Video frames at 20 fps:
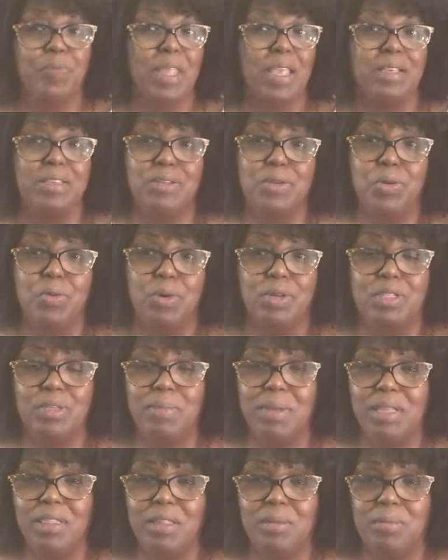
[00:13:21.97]
Is it going to
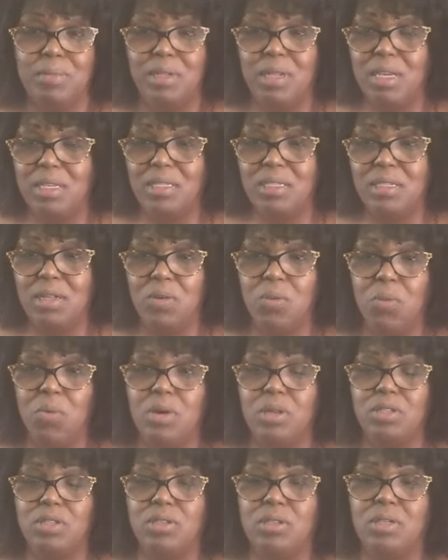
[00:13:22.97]
make them lust and
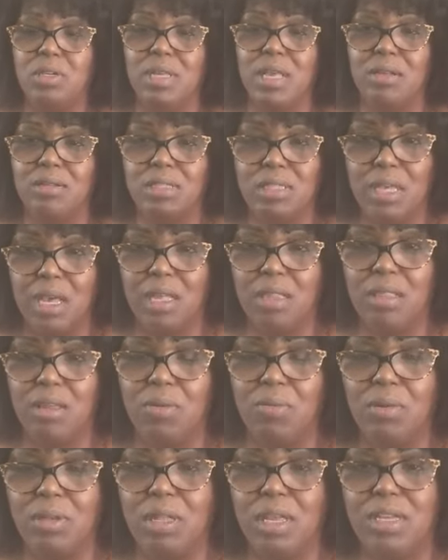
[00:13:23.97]
want to look outside
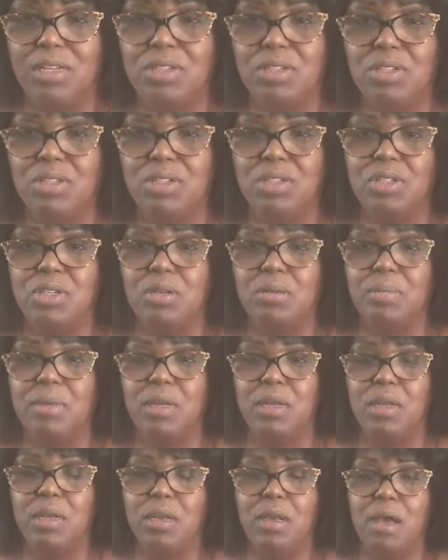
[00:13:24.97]
their relationship?
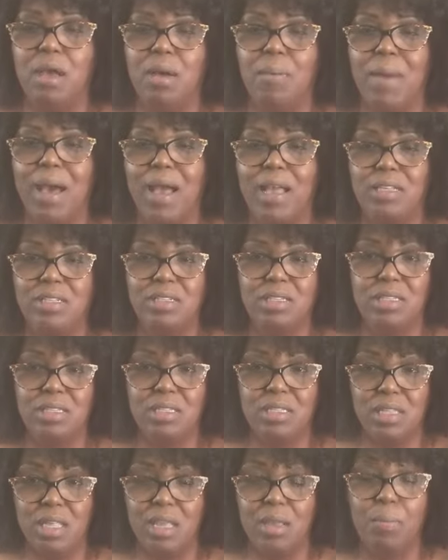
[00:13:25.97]
Um, I
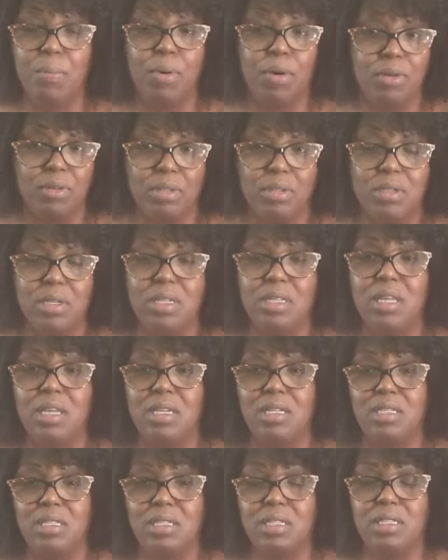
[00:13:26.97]
just think personally that
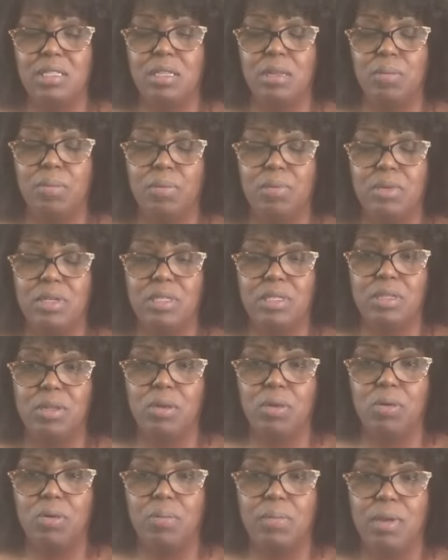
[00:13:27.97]
it's a slippery
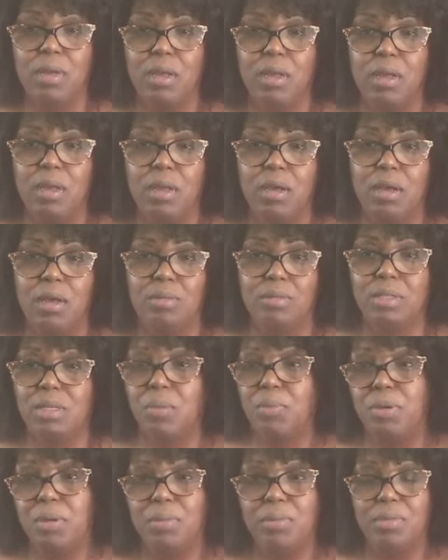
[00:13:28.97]
slope. Um,
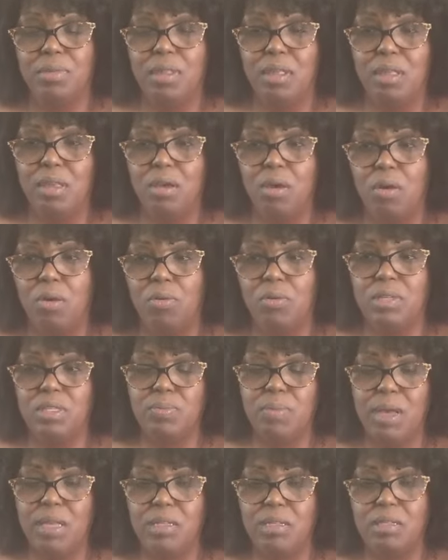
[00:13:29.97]
some people think, oh, it
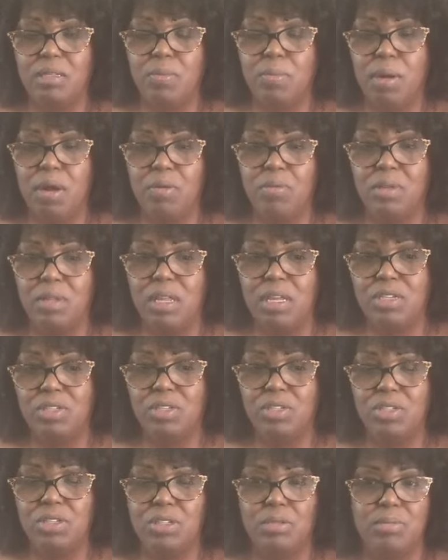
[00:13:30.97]
spices up our
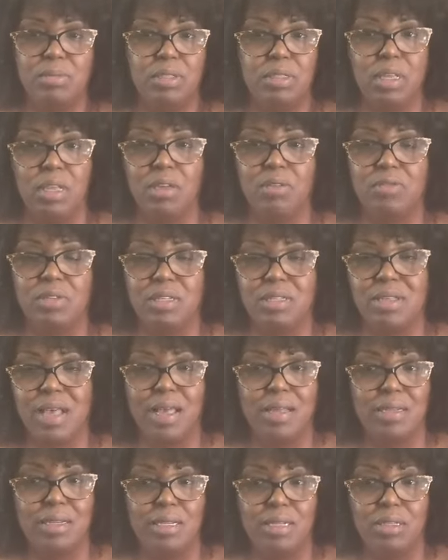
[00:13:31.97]
relationships, gives us
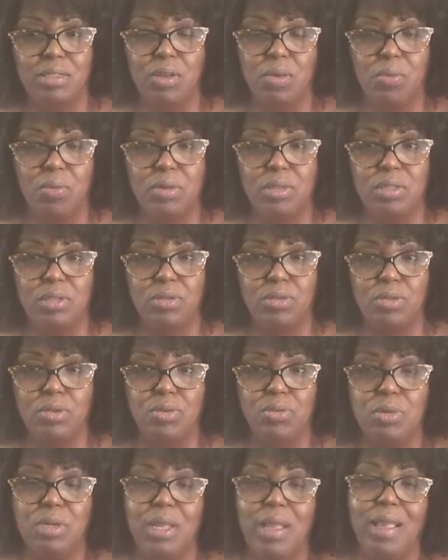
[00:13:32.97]
ideas on what to
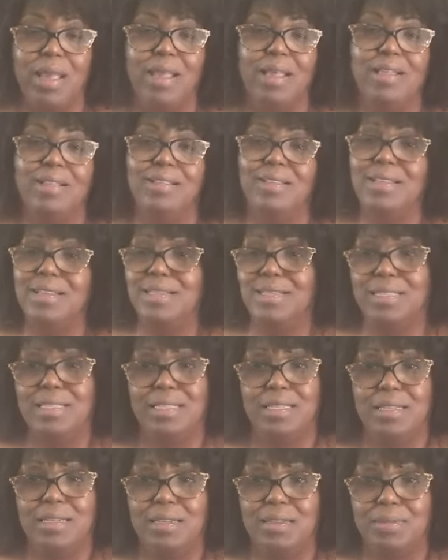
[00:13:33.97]
do with.
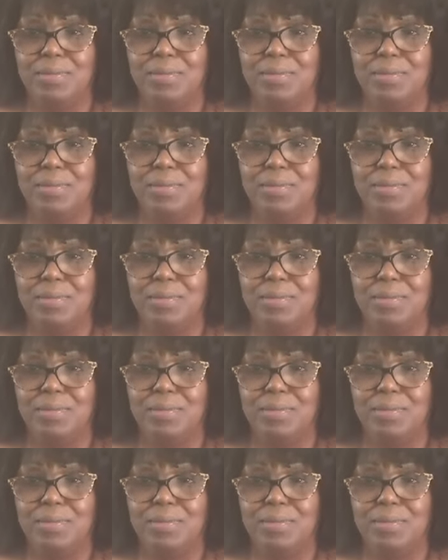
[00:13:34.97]
Listen,